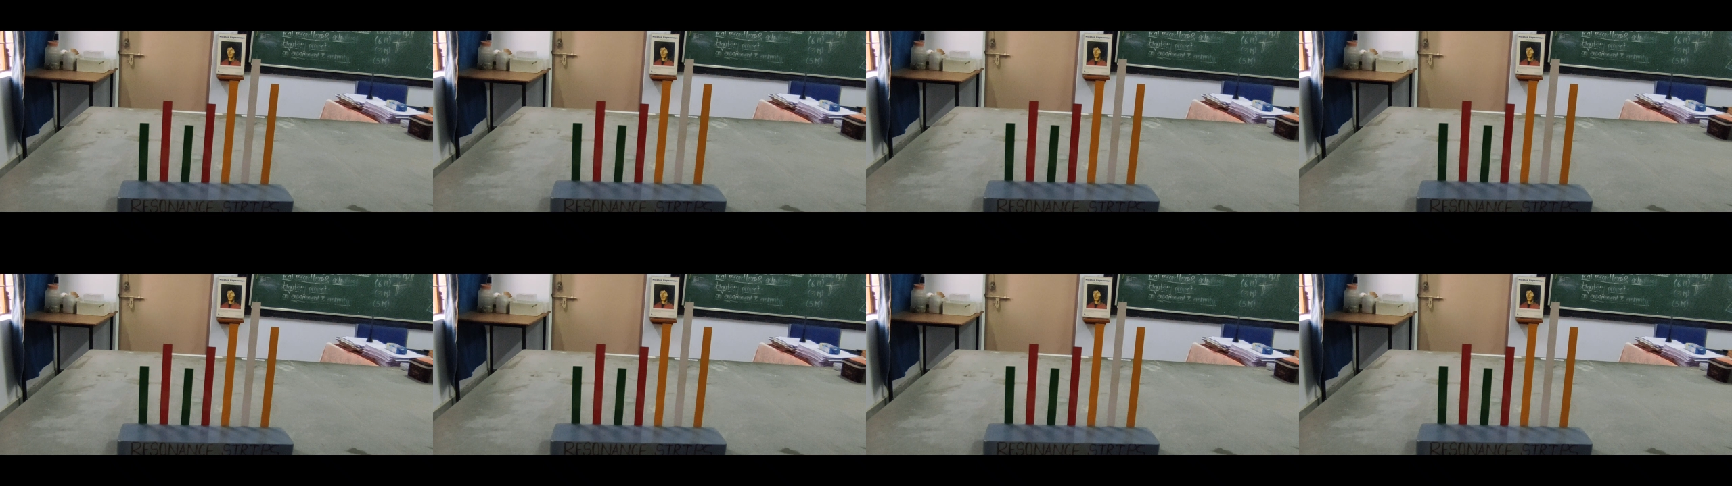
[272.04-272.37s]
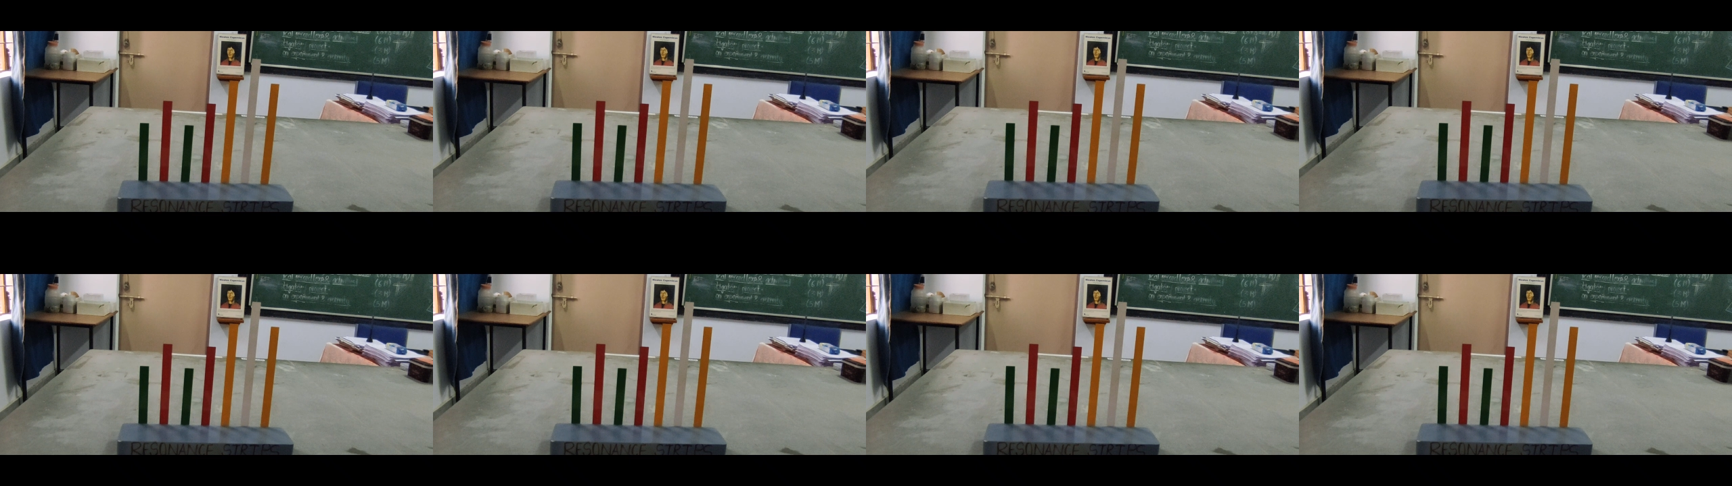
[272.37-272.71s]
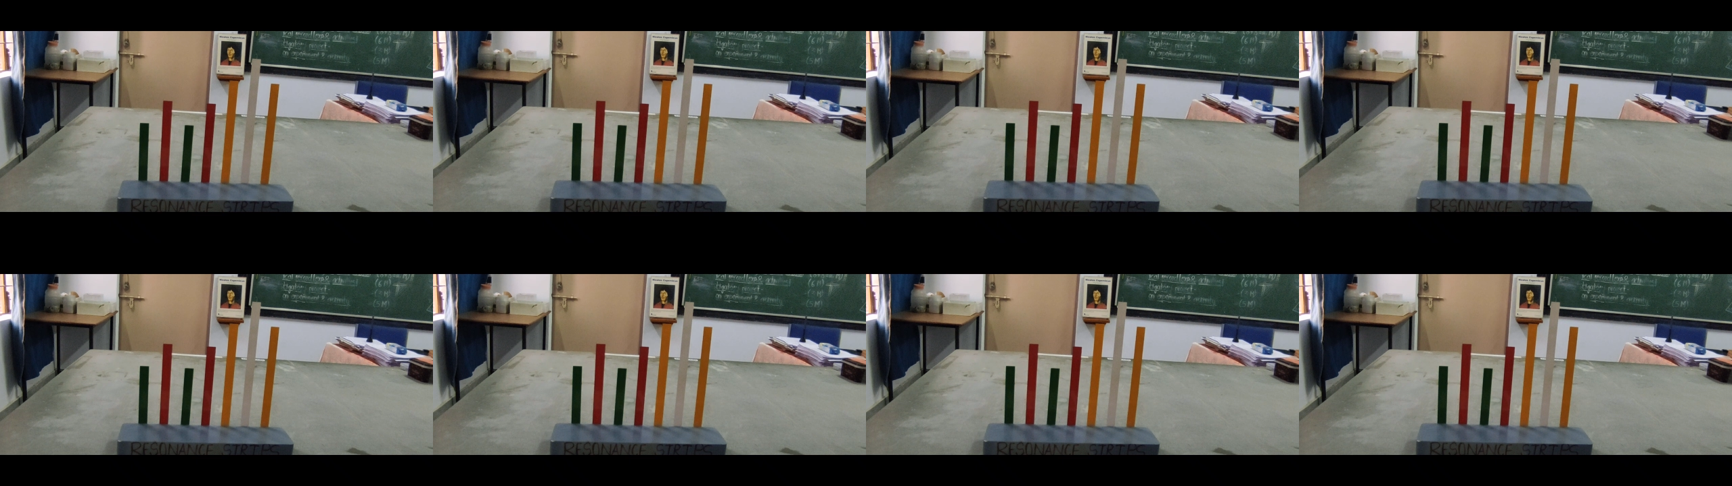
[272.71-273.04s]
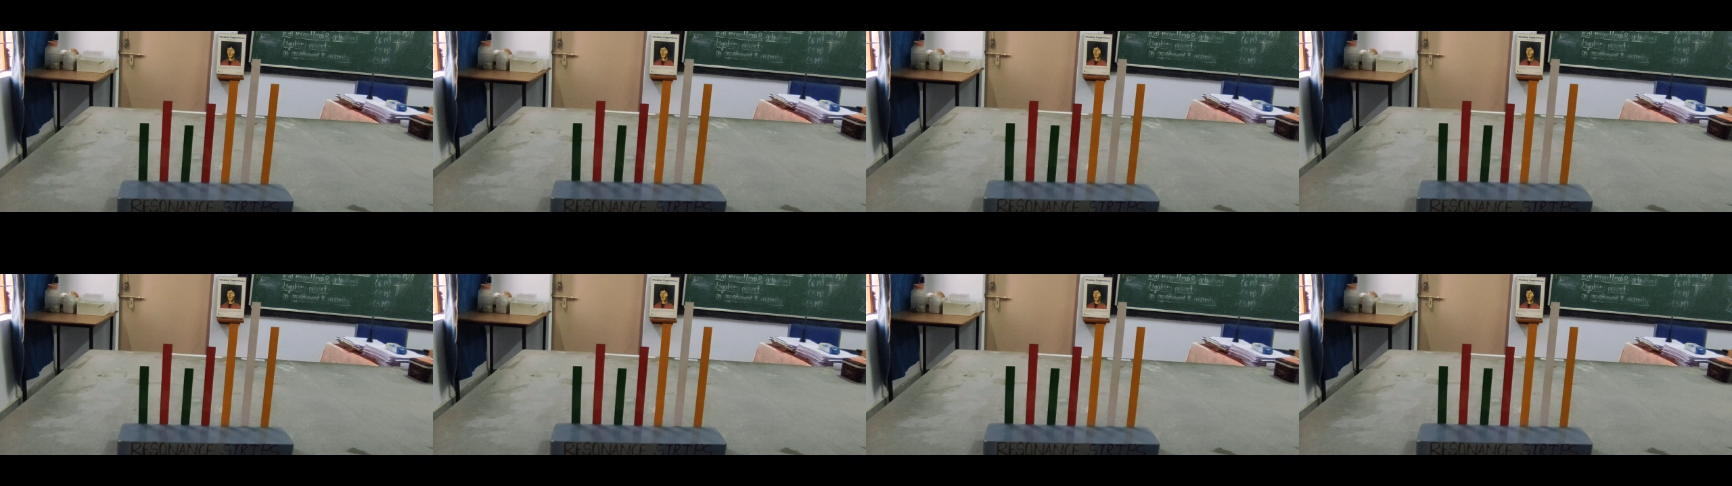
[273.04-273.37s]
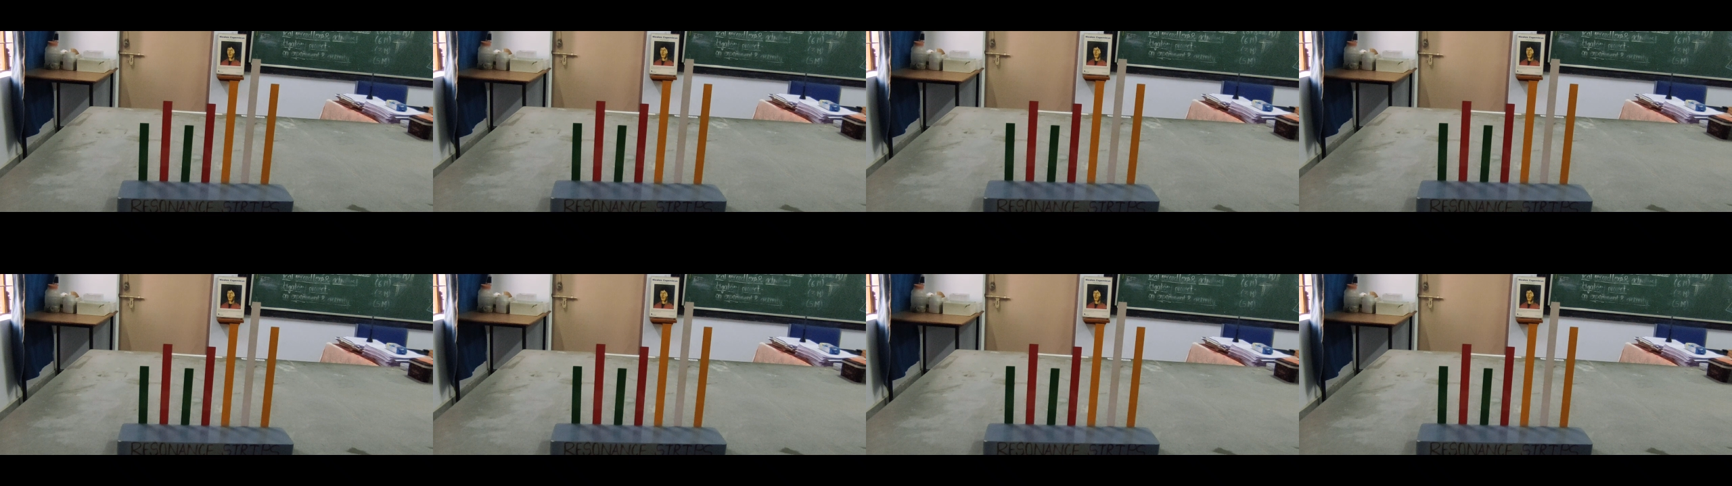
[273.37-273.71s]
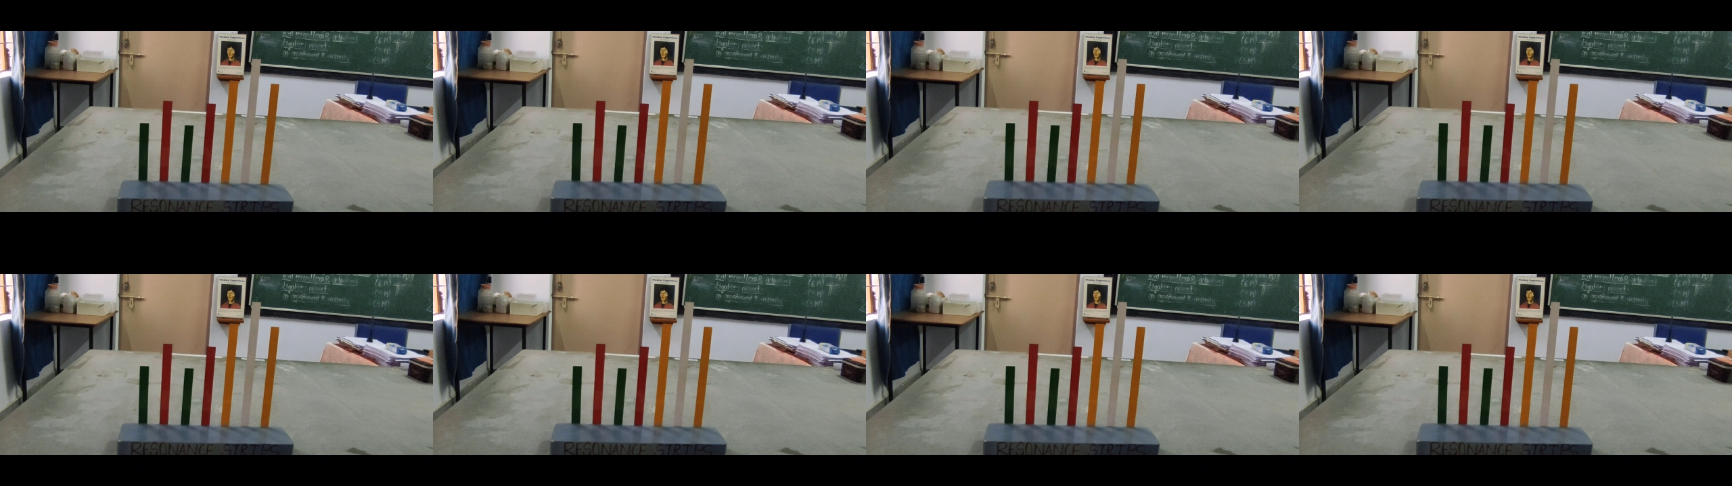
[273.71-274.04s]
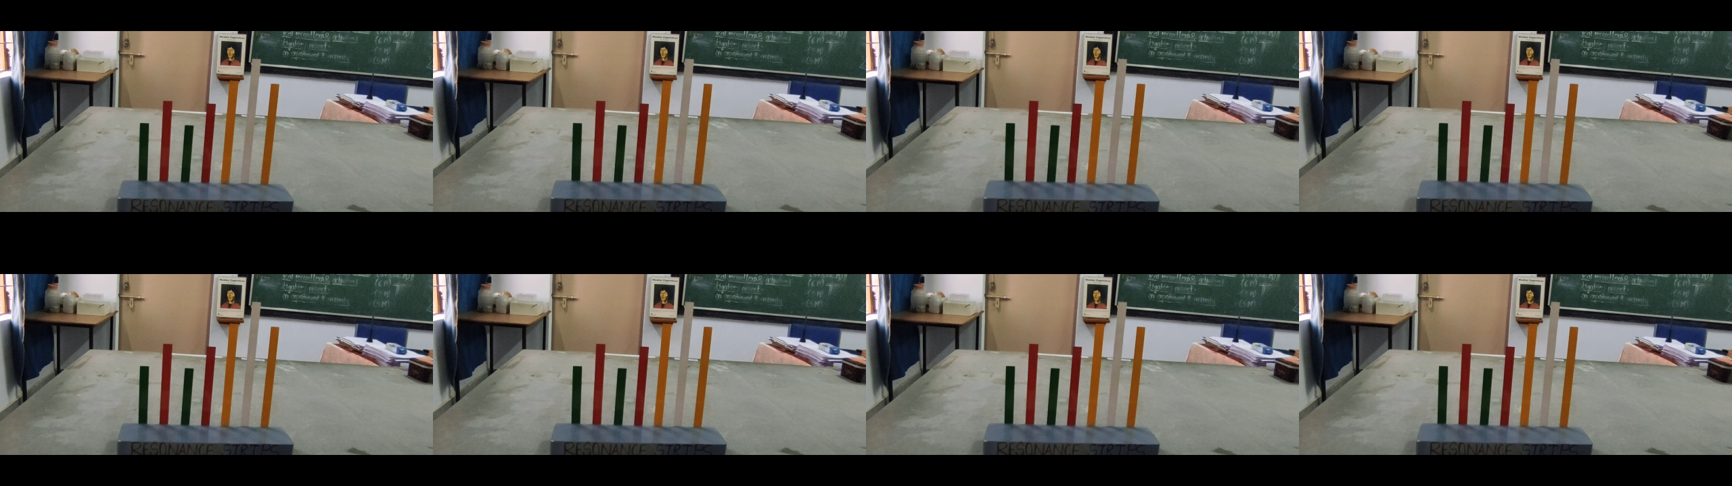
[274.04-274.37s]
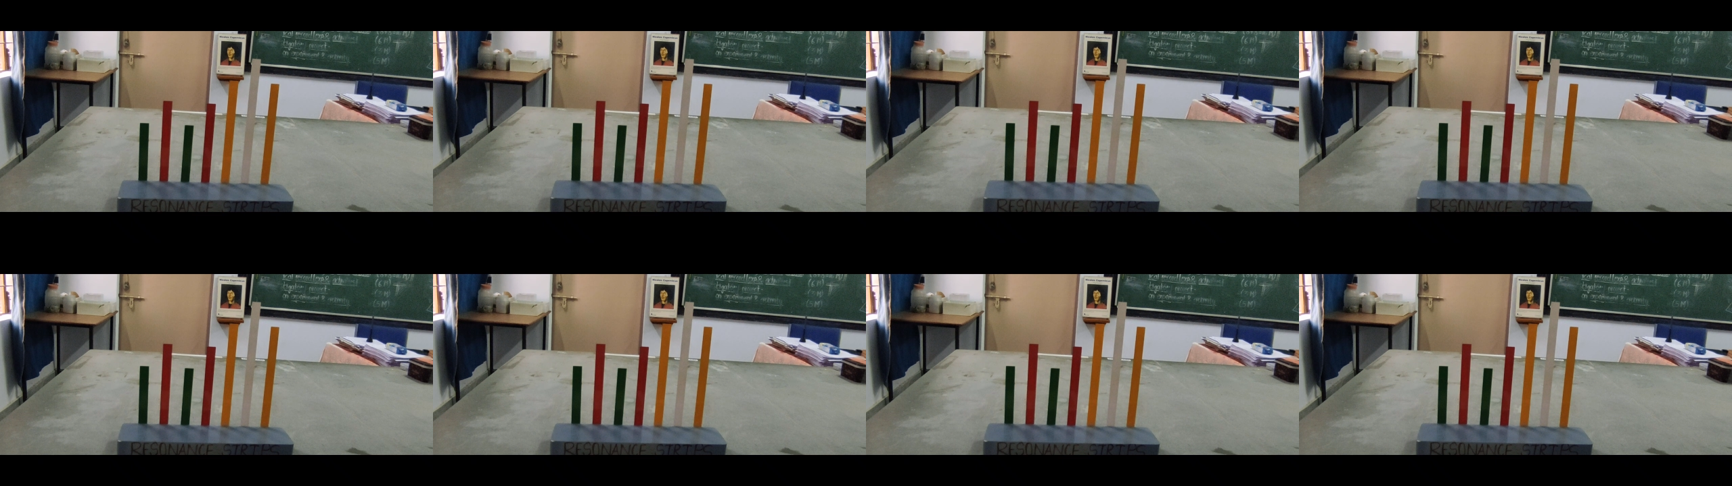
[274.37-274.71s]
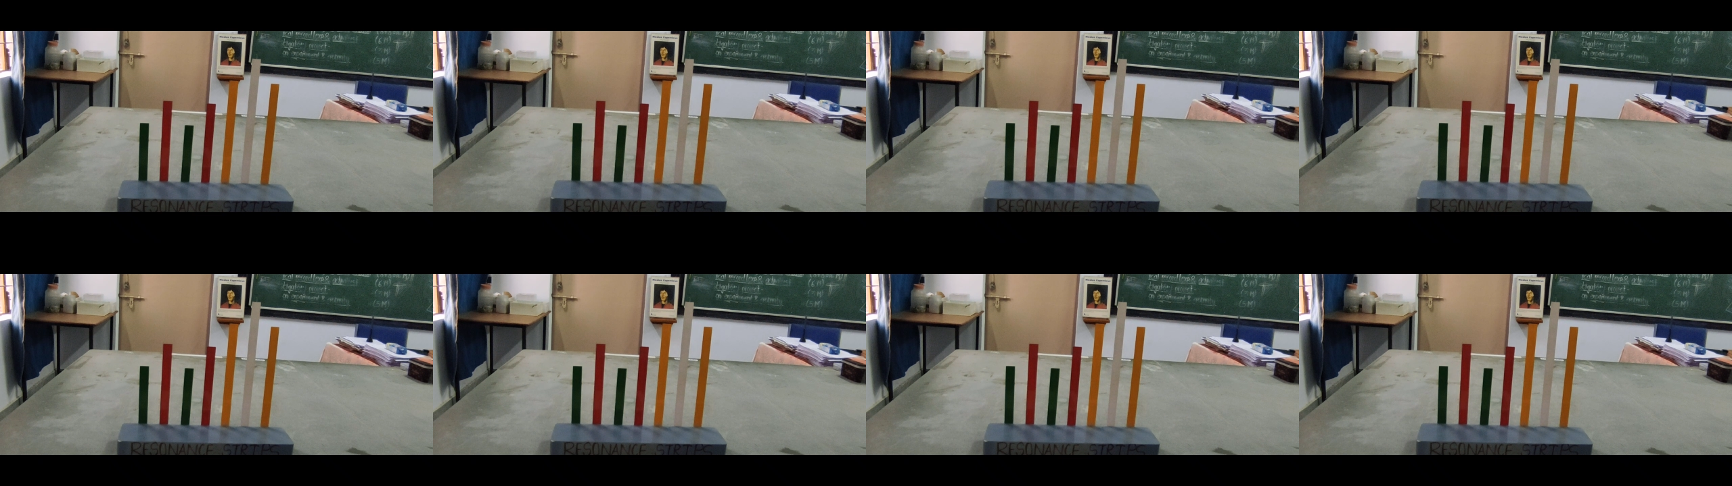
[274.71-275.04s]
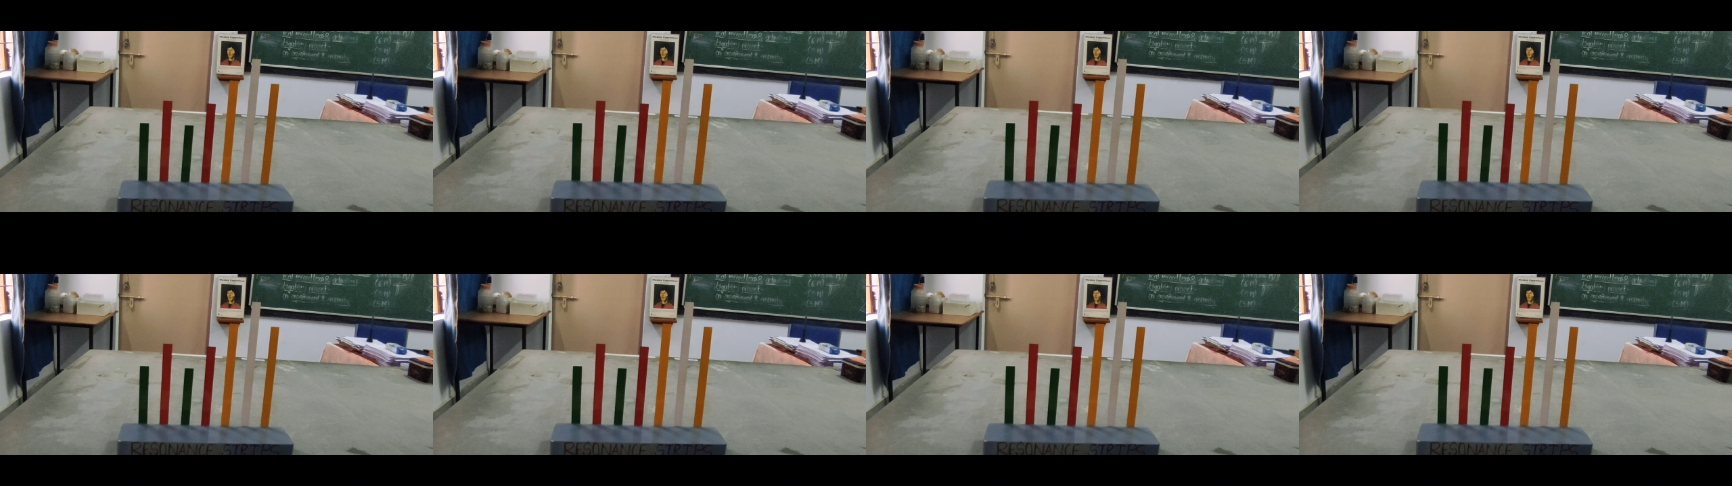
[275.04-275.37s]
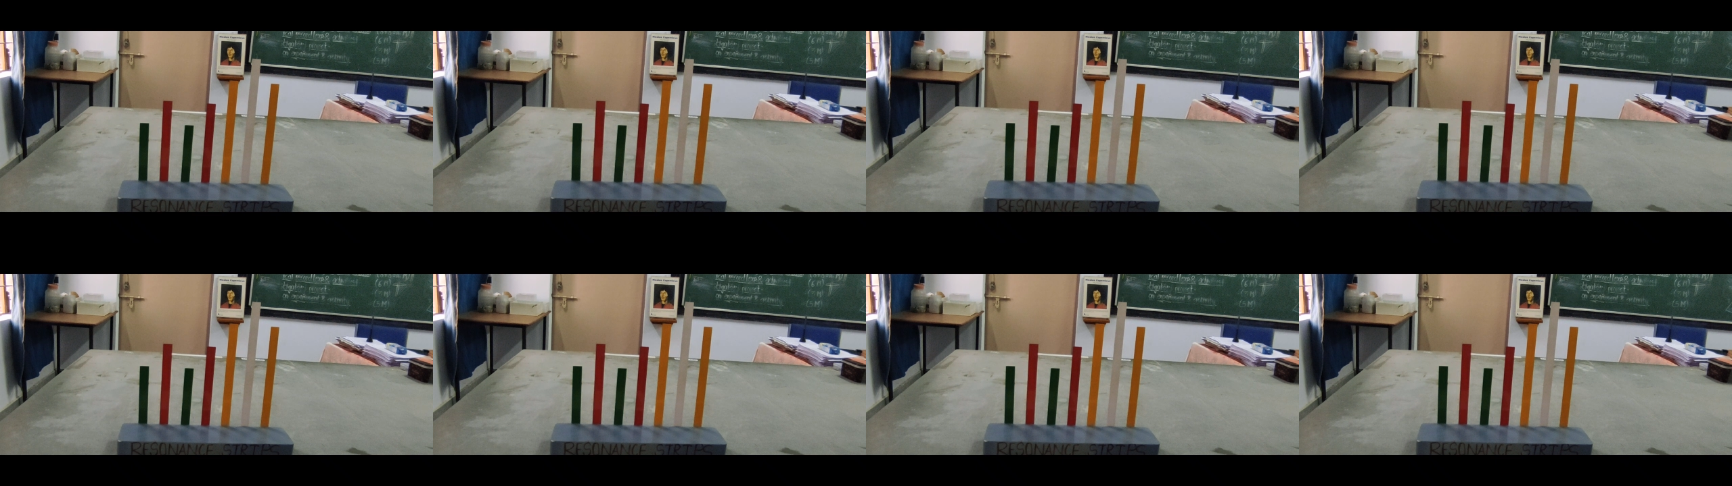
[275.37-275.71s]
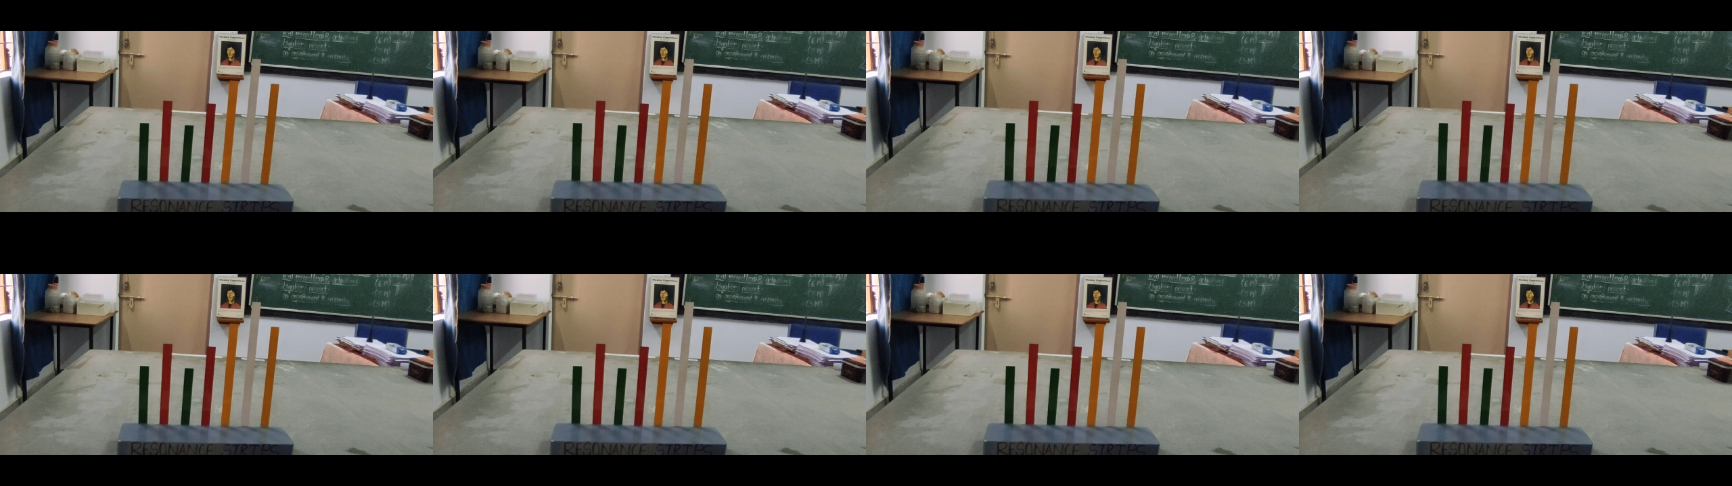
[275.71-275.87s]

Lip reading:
No face is visible, so there are no lips to read.